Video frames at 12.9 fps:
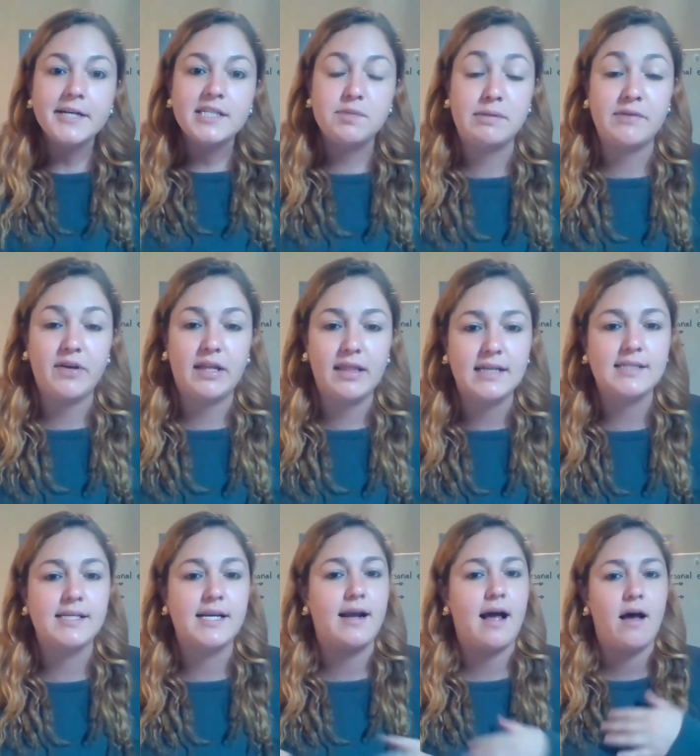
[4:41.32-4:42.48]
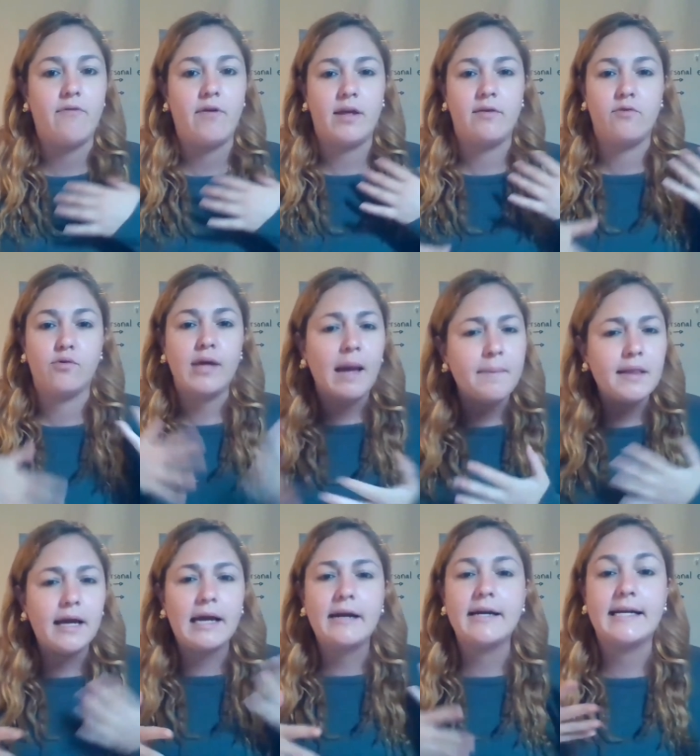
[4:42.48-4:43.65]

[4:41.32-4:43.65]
specific lesson. I have any vocabulary